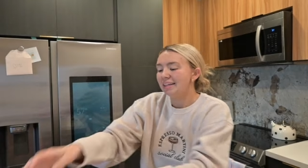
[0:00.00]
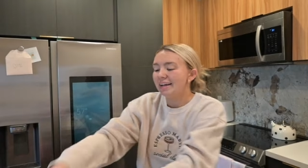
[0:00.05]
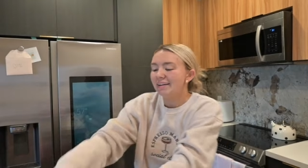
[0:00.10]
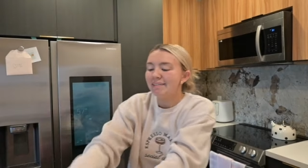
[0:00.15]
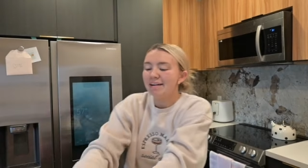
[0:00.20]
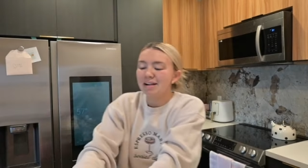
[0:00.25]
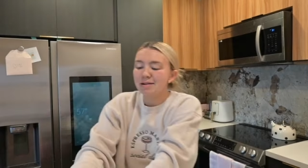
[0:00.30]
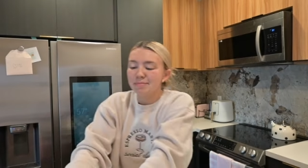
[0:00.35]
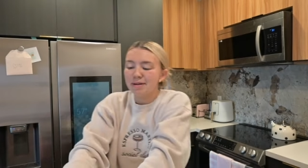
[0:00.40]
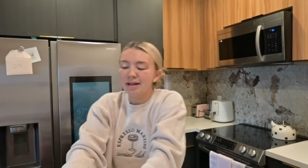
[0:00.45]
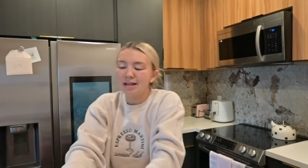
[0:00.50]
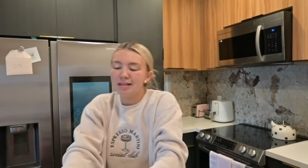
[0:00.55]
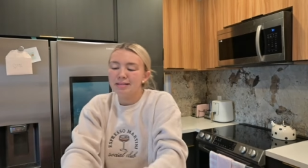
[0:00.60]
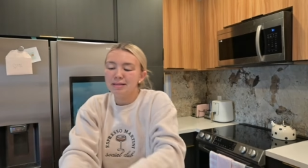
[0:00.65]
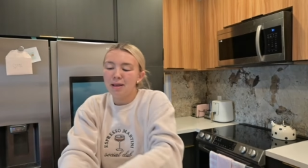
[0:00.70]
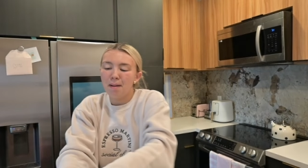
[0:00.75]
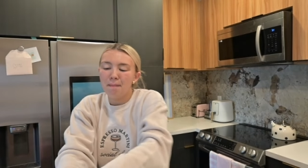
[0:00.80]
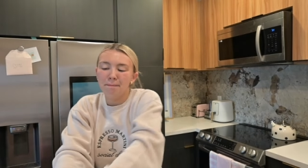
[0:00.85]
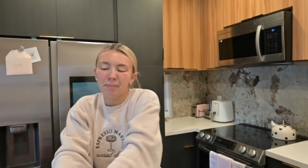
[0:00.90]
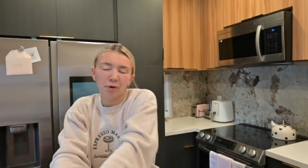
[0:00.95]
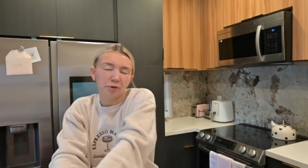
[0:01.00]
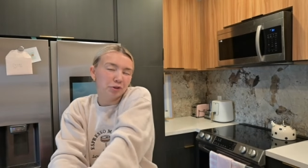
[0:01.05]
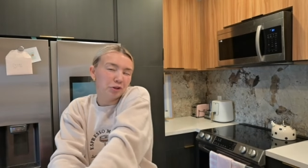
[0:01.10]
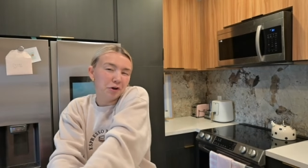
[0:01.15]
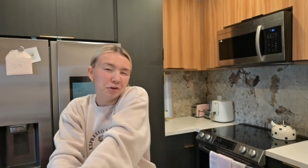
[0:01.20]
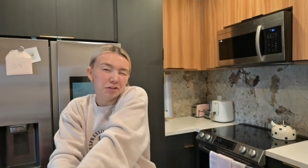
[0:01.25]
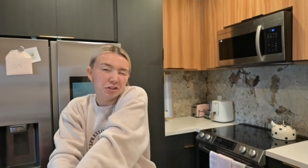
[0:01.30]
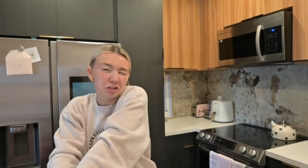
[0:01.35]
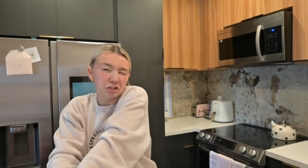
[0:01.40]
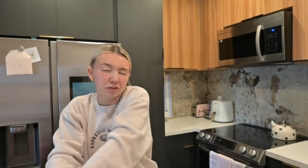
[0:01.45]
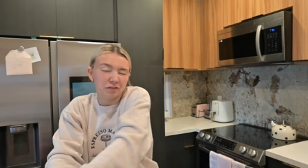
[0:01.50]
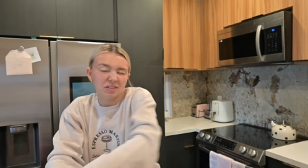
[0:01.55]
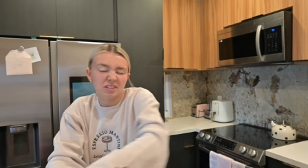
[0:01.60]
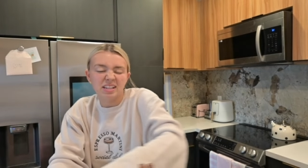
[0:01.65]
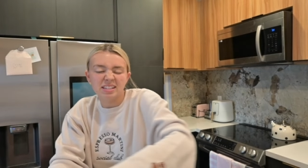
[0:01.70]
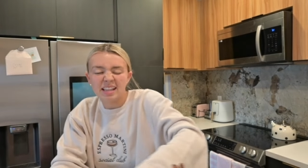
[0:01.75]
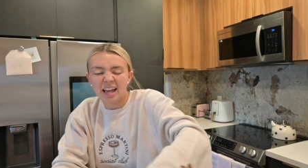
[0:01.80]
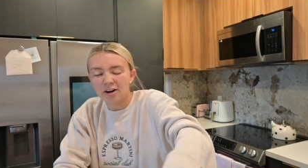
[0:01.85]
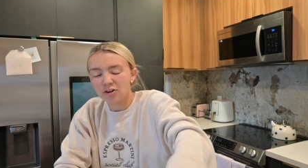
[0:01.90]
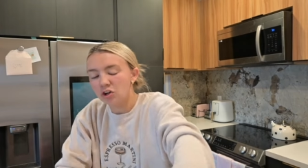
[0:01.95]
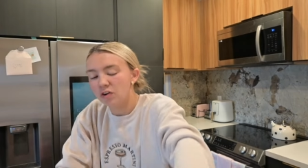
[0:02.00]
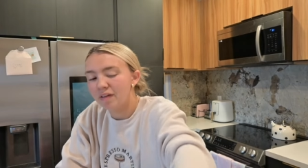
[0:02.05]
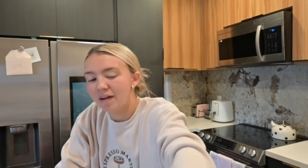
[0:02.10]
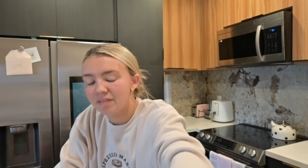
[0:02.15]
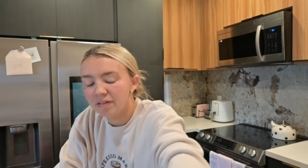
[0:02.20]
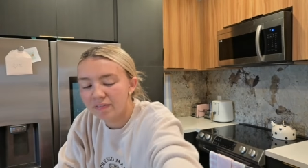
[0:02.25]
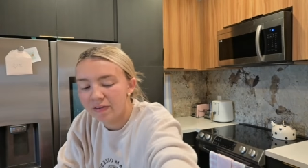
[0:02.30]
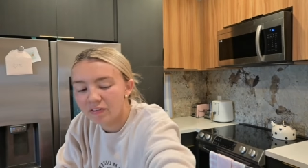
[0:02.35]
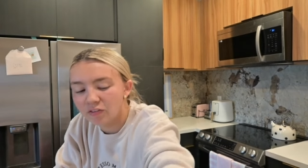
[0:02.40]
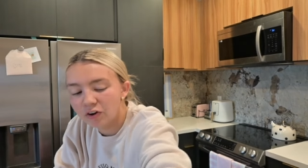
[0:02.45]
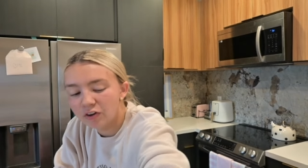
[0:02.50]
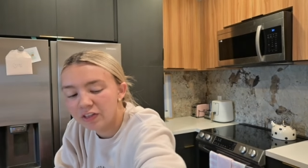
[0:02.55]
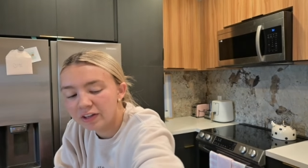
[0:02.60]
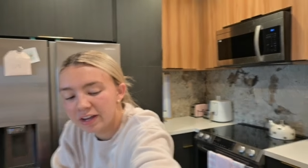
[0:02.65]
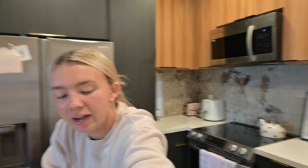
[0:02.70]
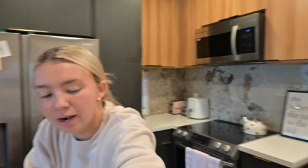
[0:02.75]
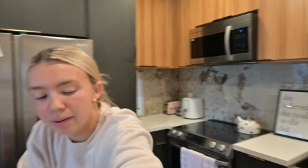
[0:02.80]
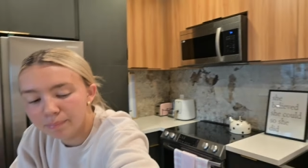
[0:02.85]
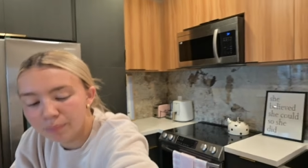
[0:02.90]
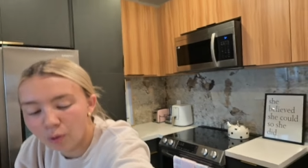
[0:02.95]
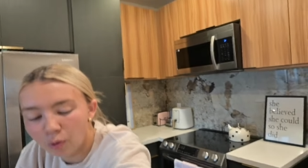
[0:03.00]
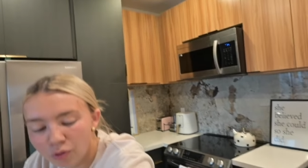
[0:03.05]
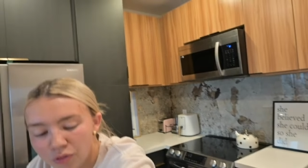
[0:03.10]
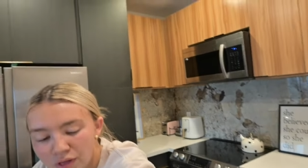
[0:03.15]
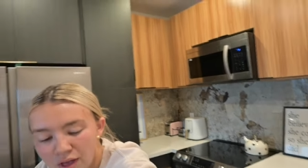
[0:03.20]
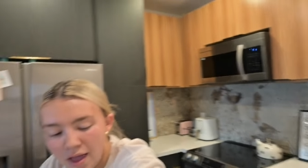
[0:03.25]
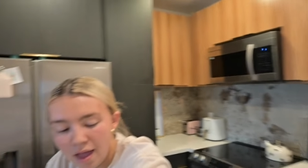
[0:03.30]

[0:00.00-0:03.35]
think I recommend both clothing services. I don't know if I have a favorite. They kind of both